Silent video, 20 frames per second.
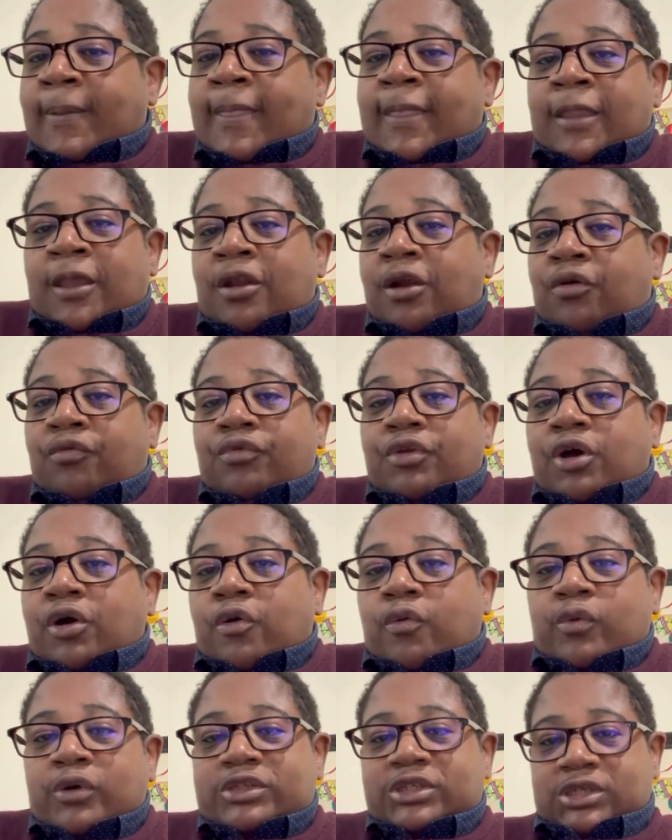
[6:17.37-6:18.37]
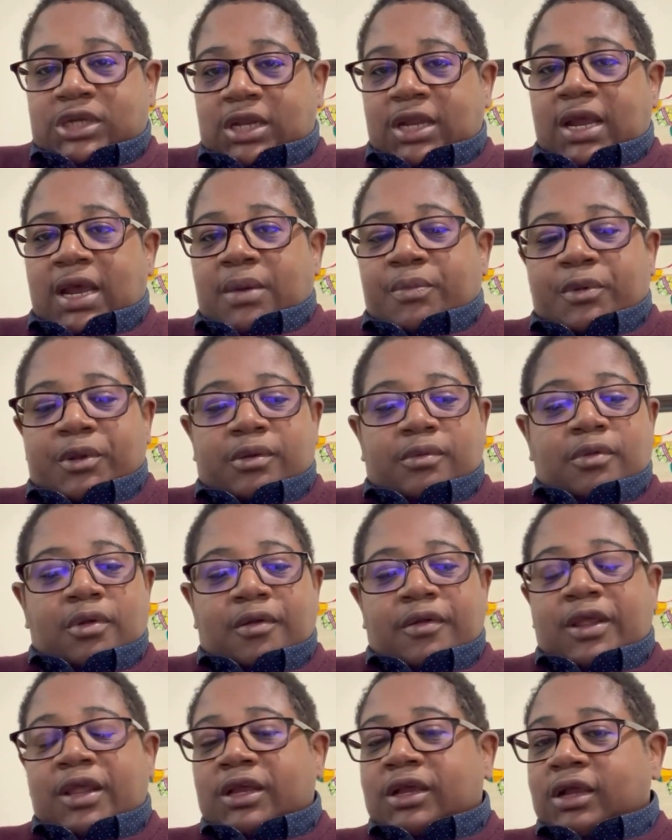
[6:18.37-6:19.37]
you don't know what's going to happen. I
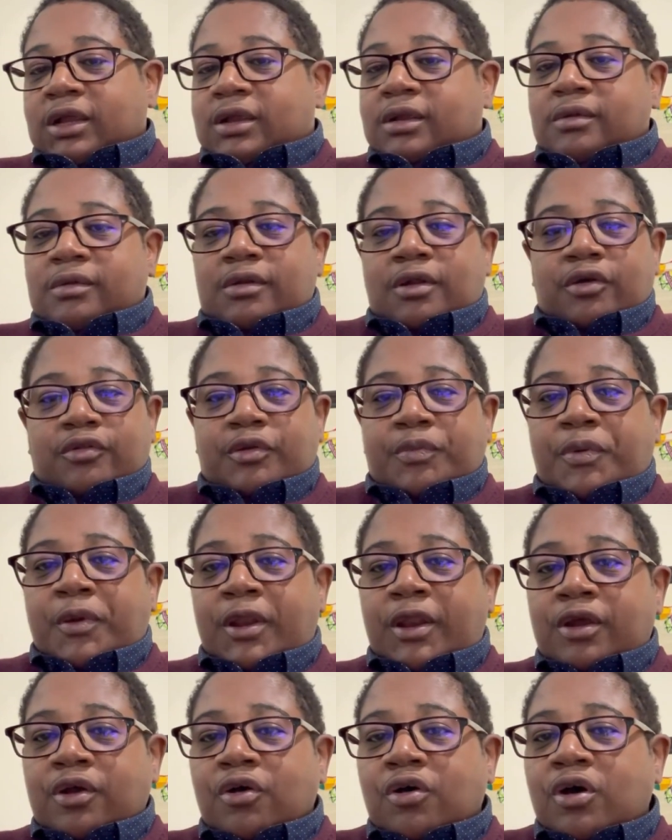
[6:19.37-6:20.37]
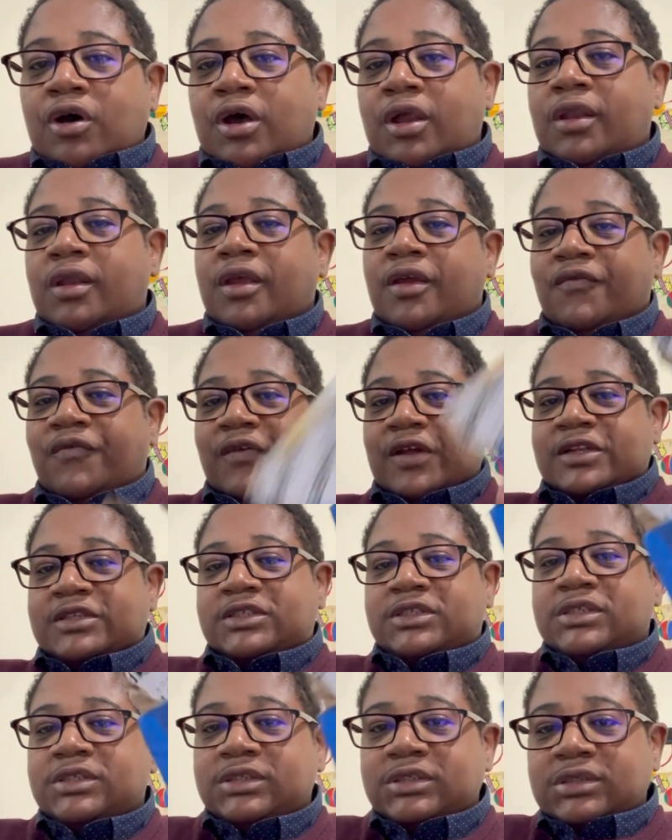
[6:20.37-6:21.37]
mean, it could, you know, depending on if
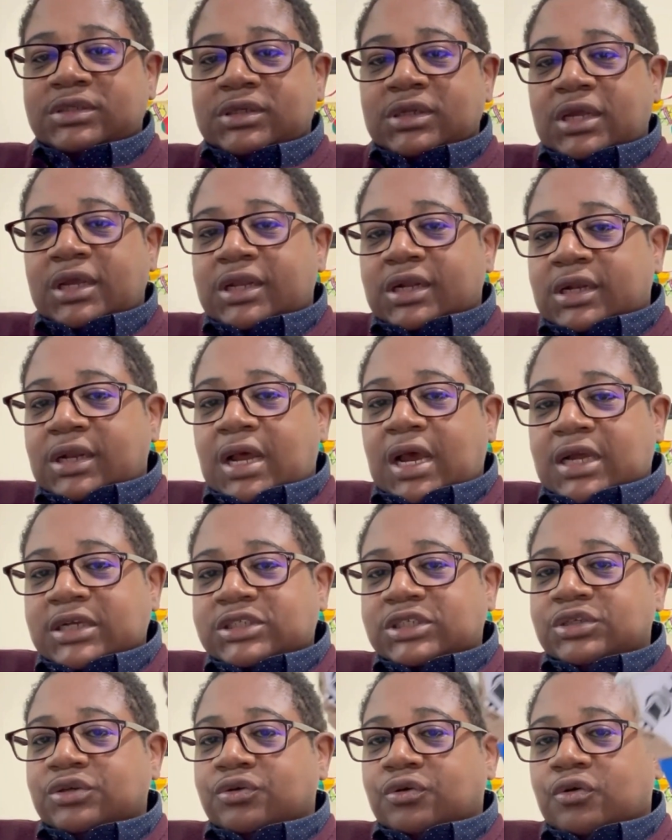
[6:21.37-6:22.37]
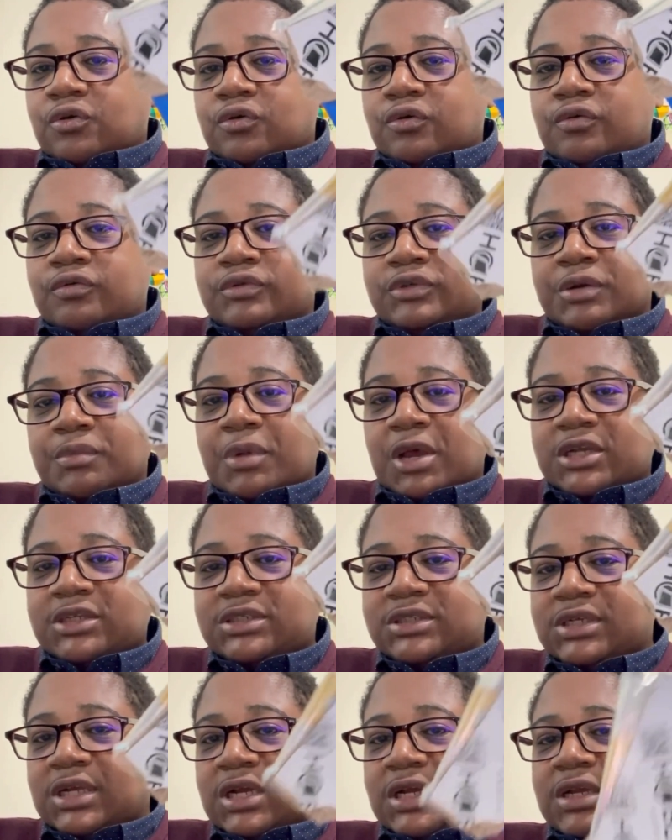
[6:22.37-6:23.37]
it's international,
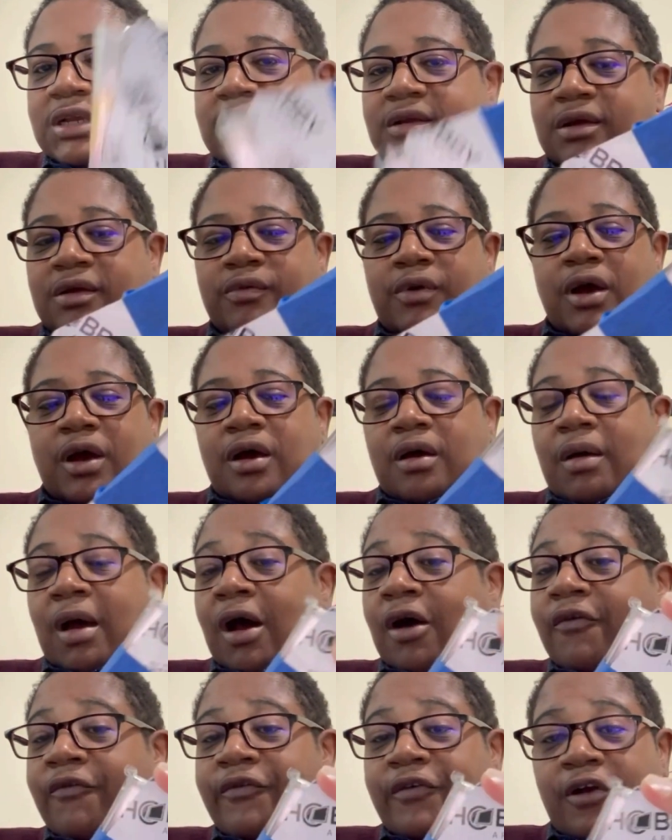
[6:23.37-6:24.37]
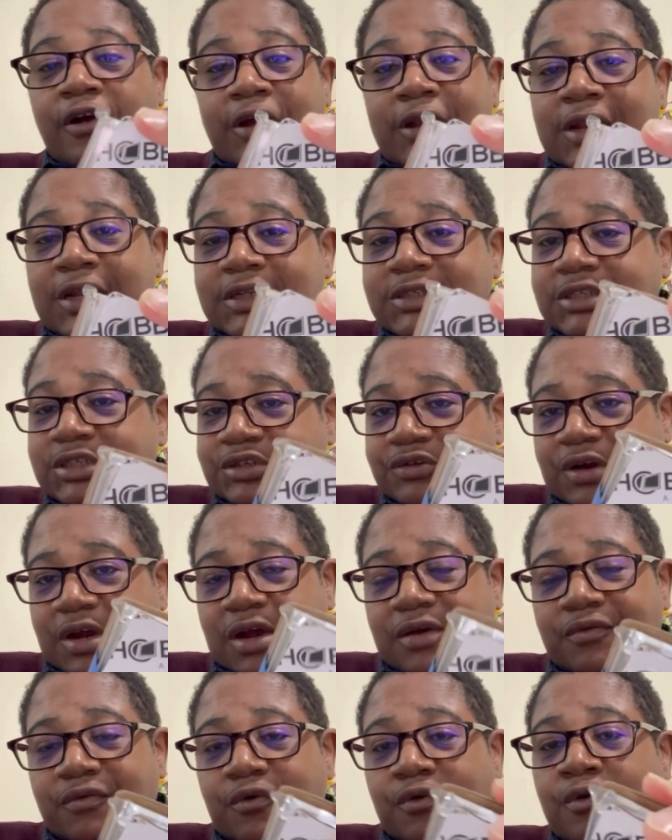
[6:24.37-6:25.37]
domestic, how far it needs to
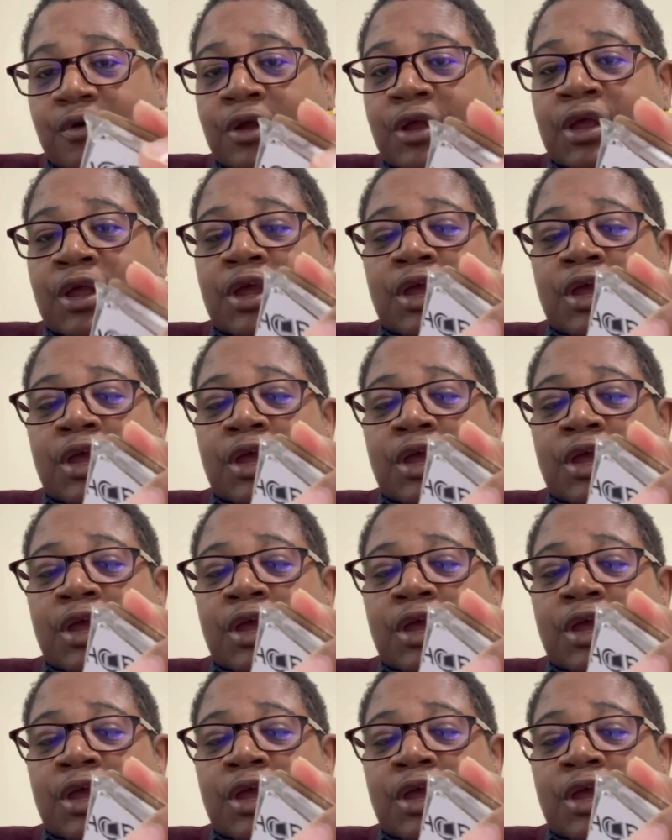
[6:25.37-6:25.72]
travel.